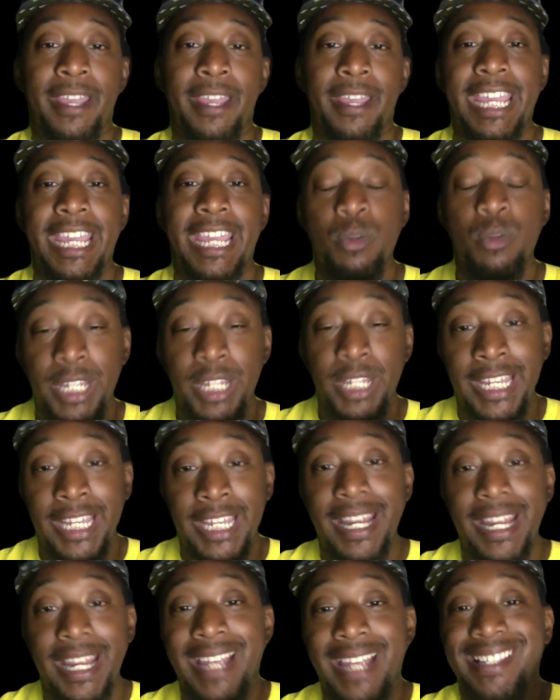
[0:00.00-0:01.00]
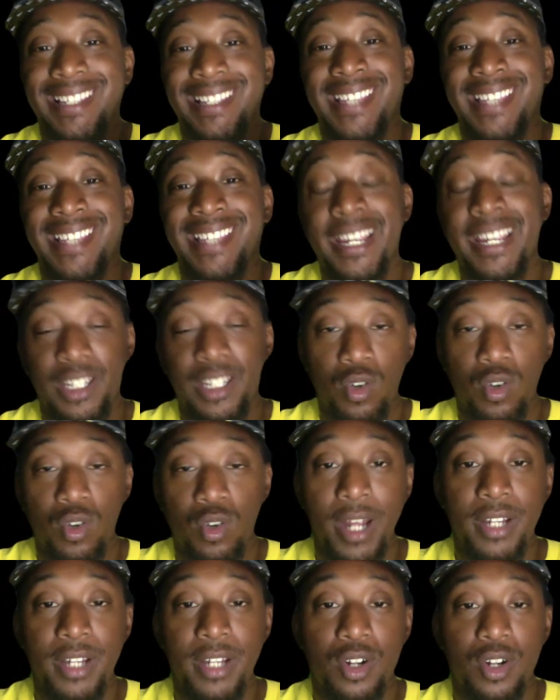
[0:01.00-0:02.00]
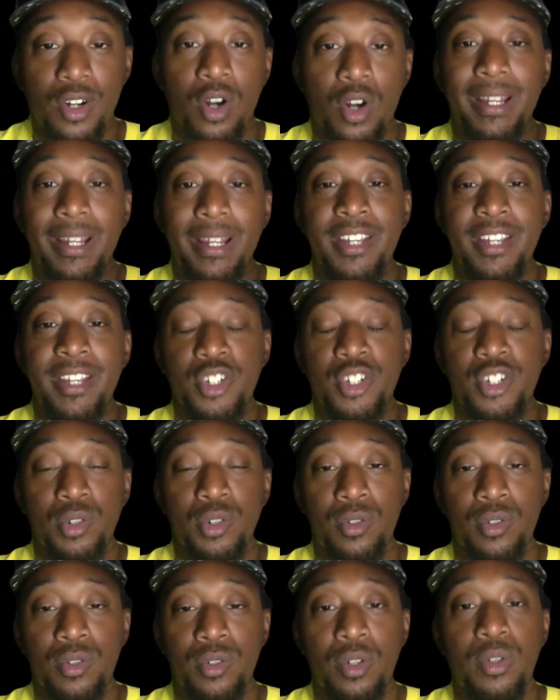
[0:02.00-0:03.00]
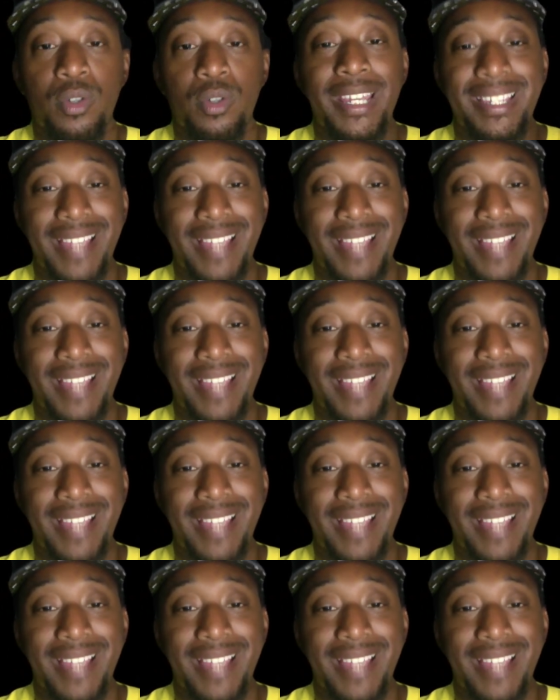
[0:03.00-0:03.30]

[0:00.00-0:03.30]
he would get a second credit card issued to his